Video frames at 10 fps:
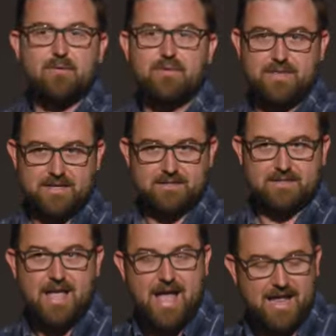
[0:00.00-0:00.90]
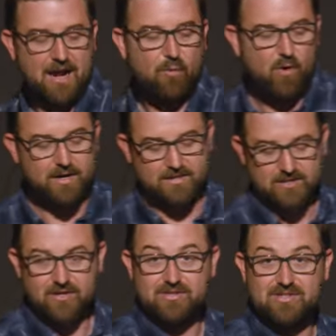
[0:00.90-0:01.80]
with this and I want to
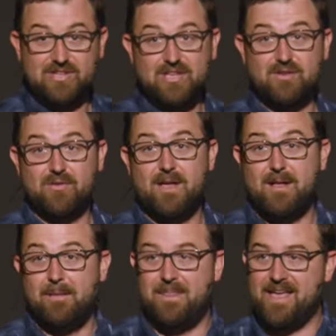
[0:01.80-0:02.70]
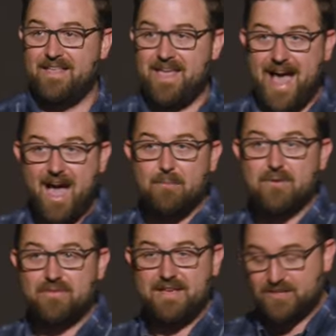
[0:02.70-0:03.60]
turn to you. The, the
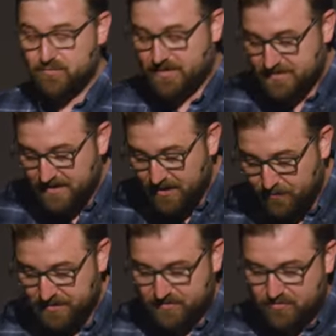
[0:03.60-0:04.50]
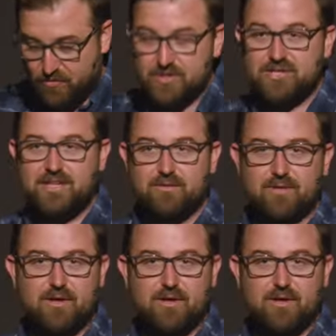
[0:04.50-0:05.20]
apathy is what's, what's crushing you